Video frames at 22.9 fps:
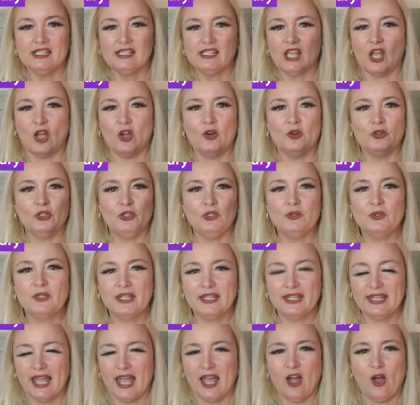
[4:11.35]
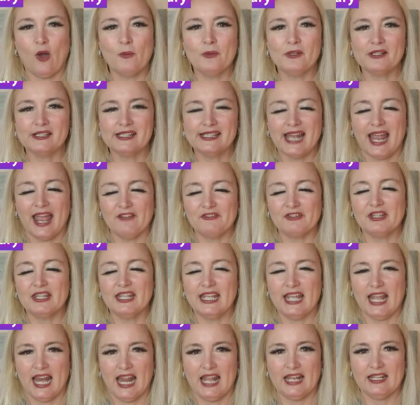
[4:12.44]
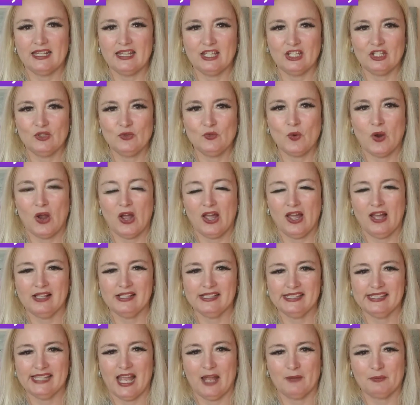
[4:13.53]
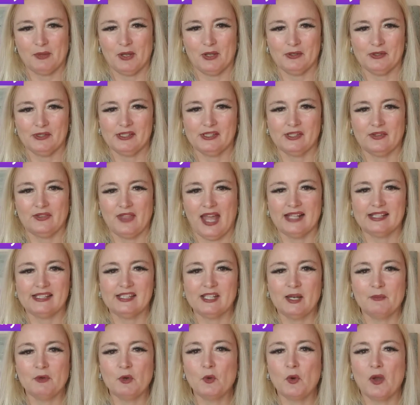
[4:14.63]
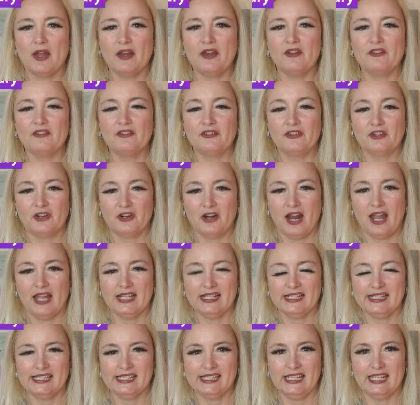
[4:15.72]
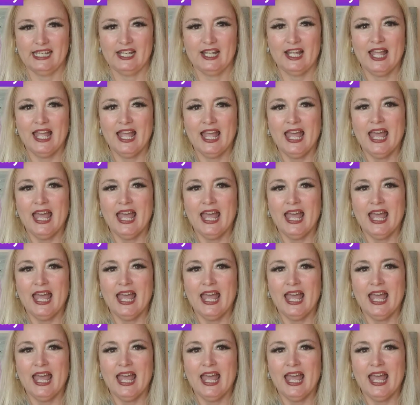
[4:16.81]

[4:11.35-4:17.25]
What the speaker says: So you can get almost everything and anything you want on Zappos. So that's number one, variety.